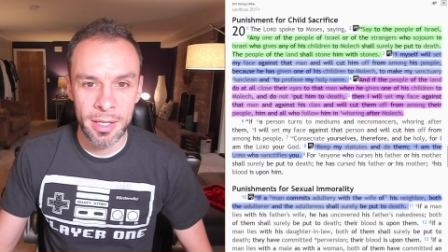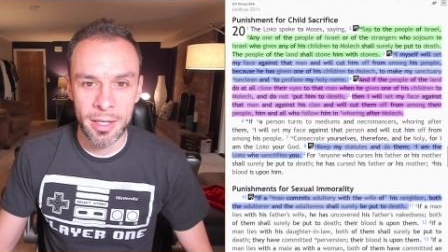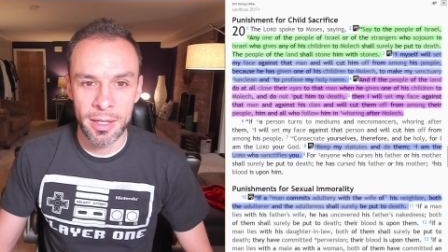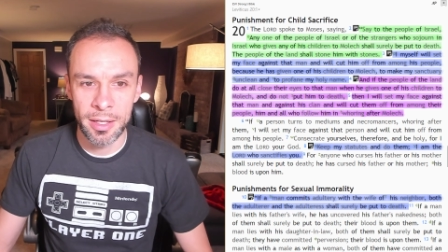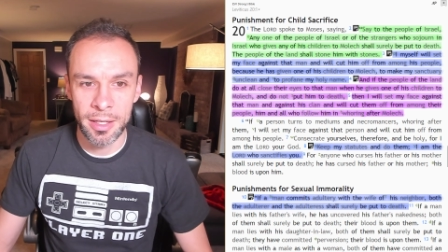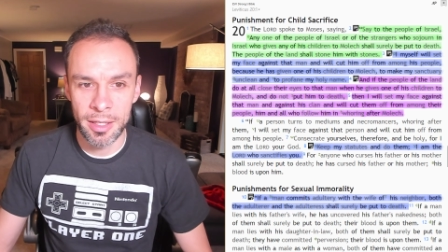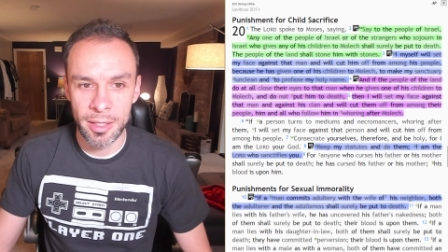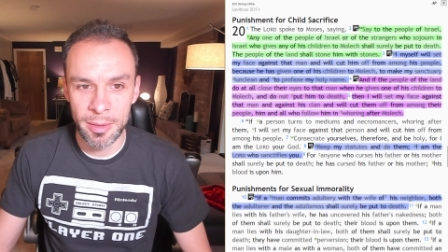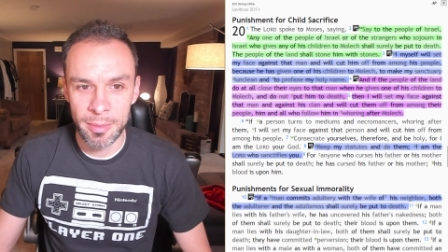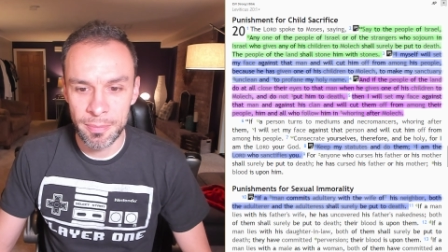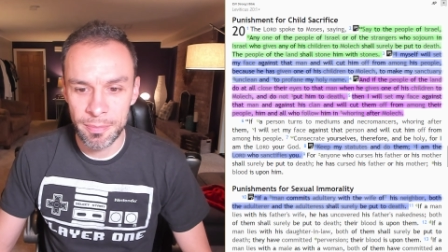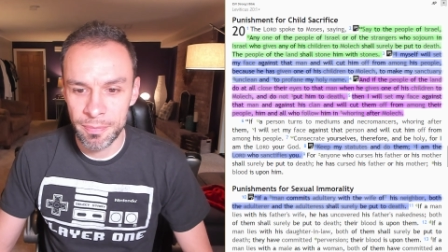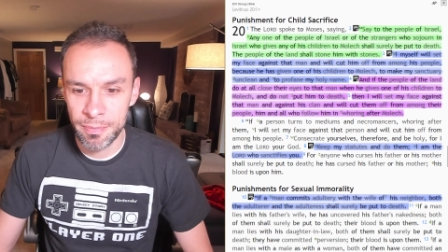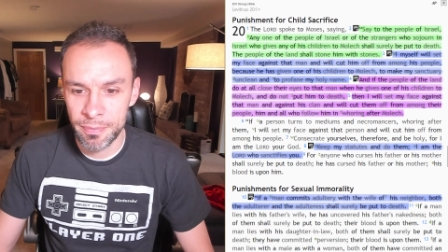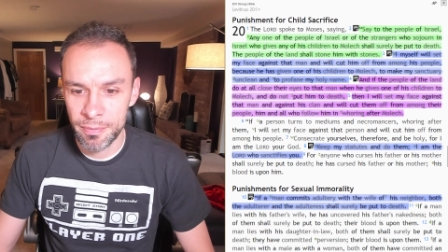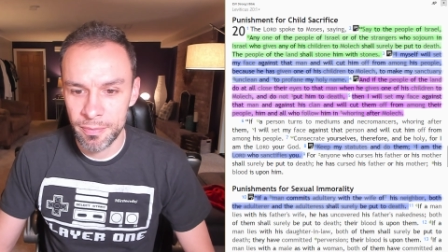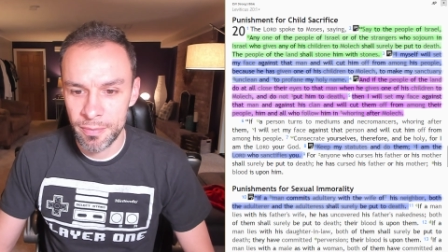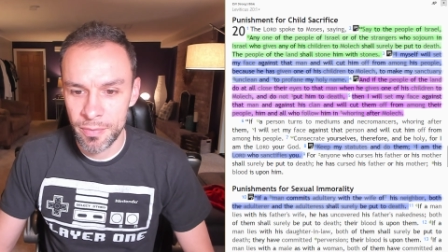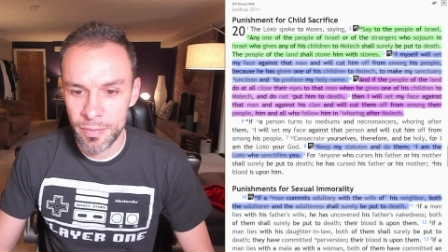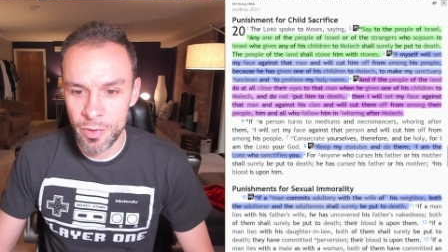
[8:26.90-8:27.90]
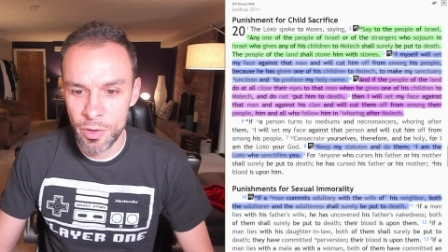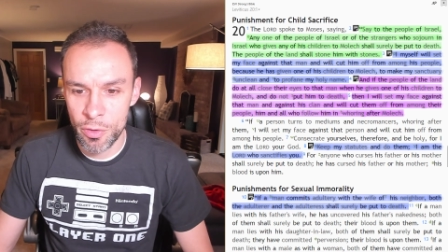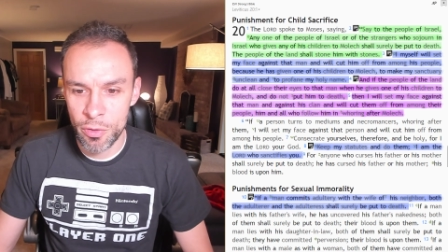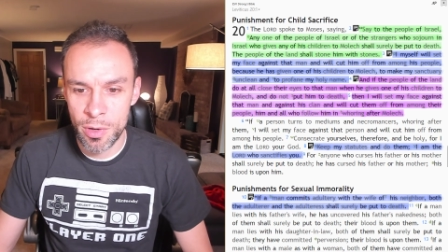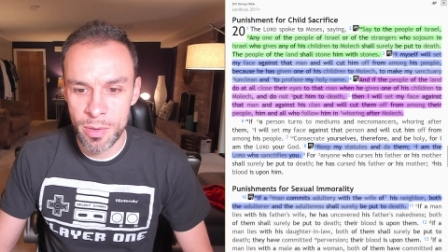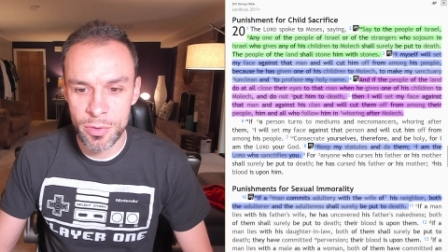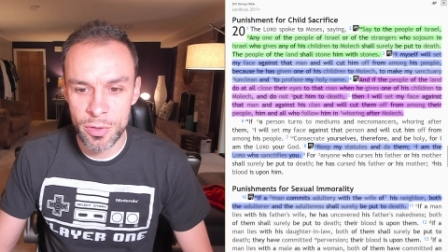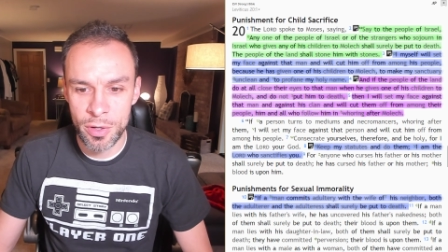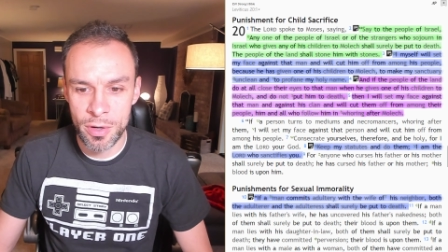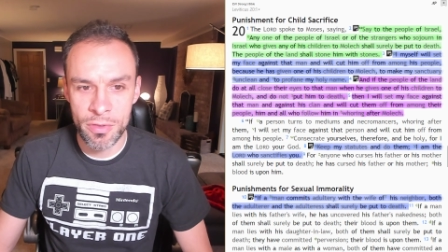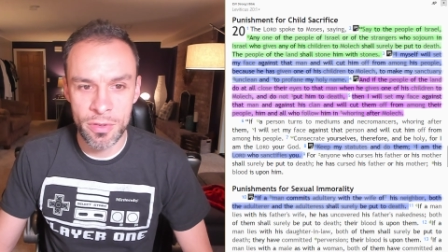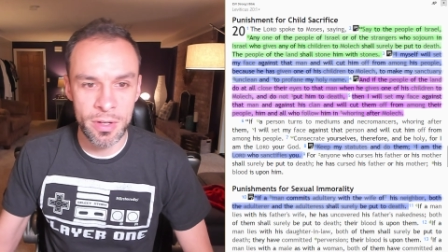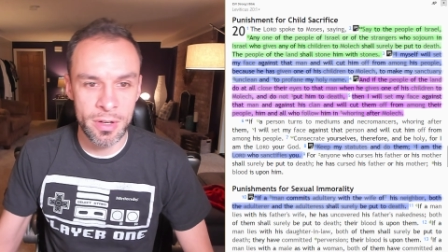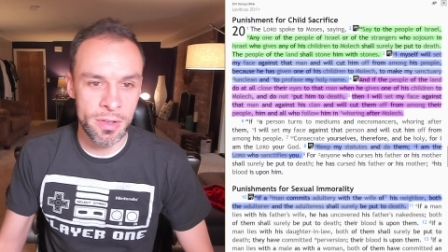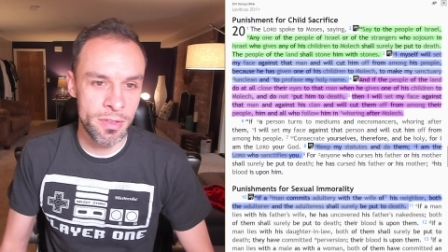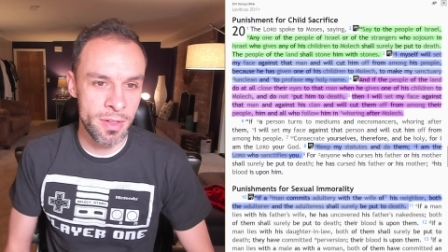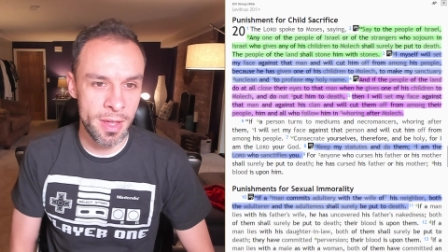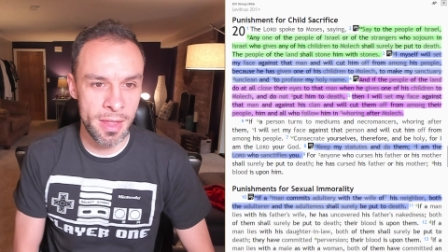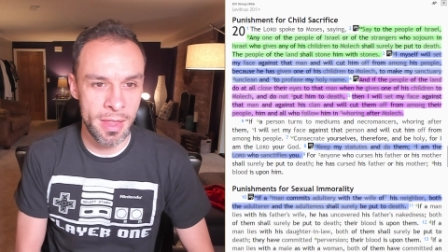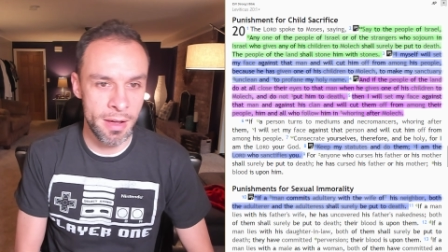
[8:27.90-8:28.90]
Um, the scripture is going
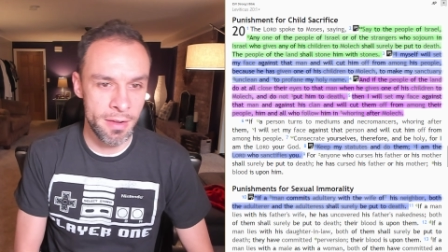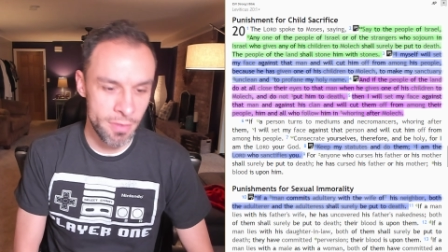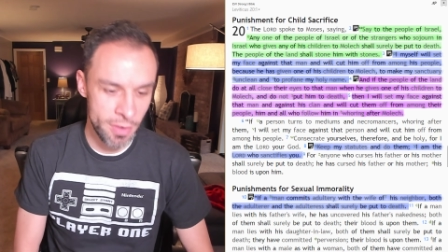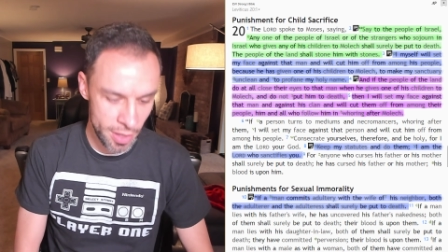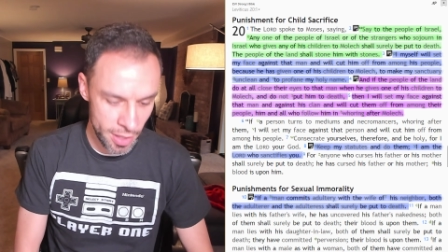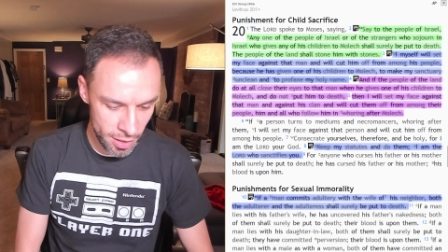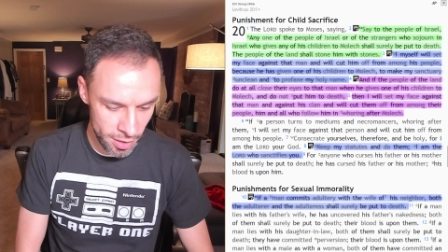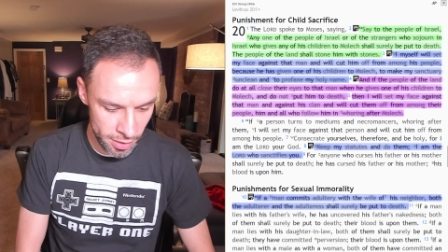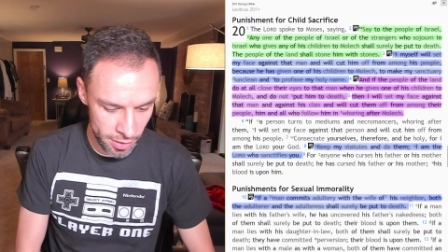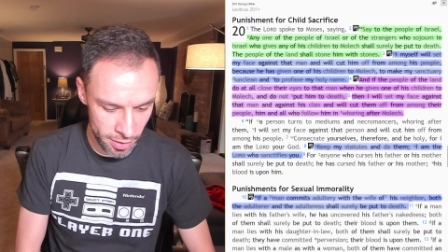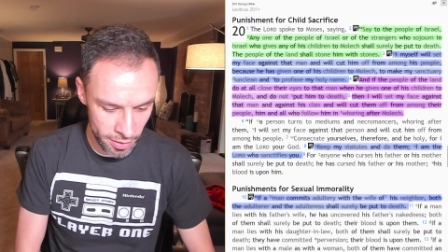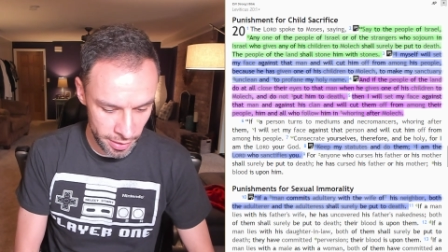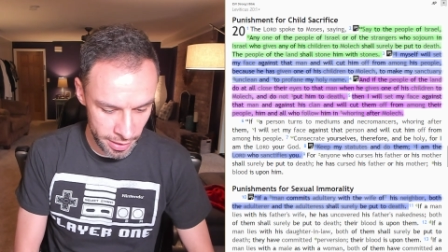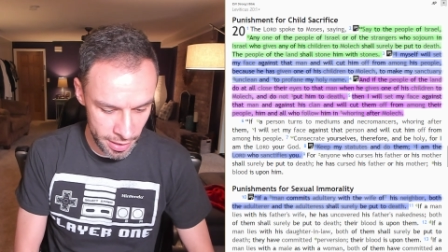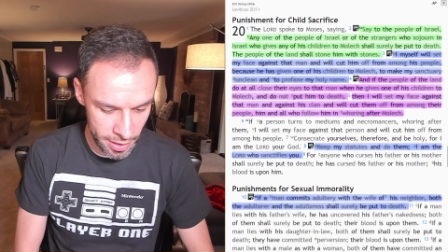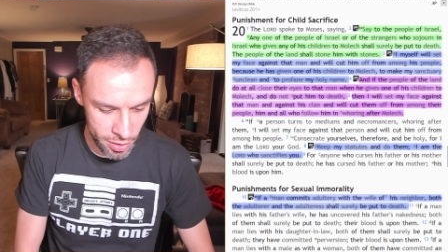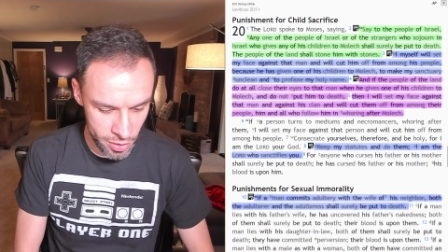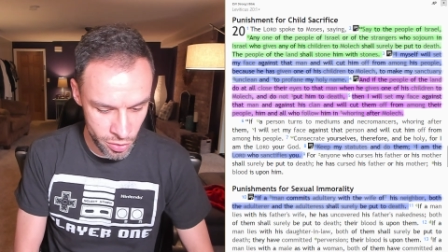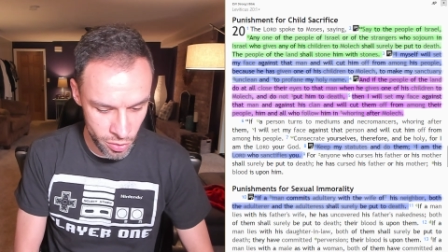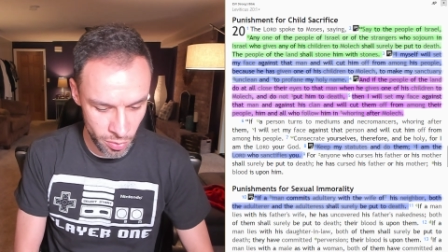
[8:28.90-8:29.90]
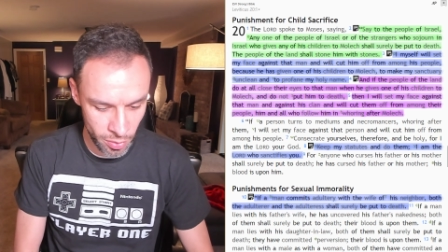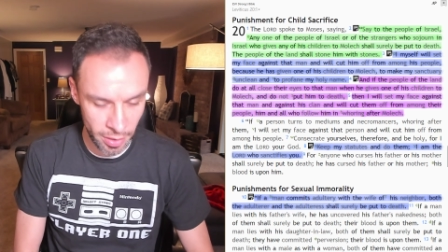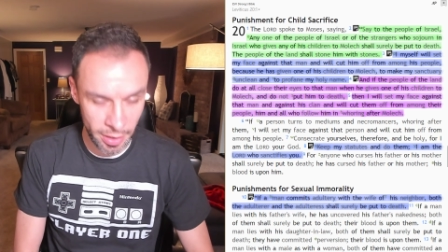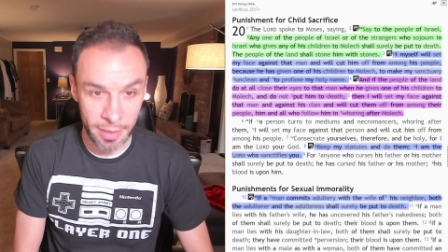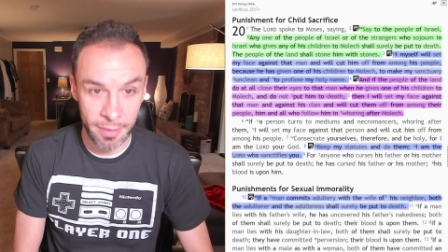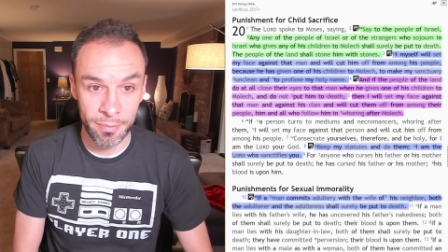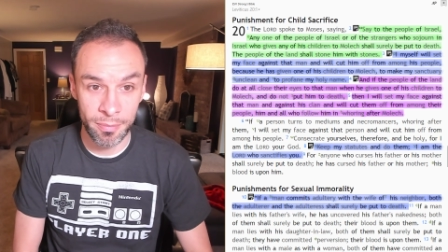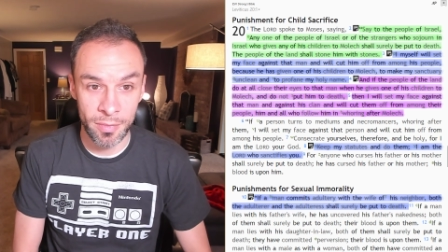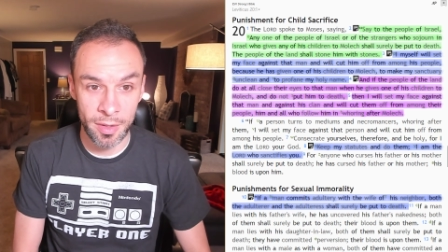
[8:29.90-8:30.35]
to say that very clearly here shortly.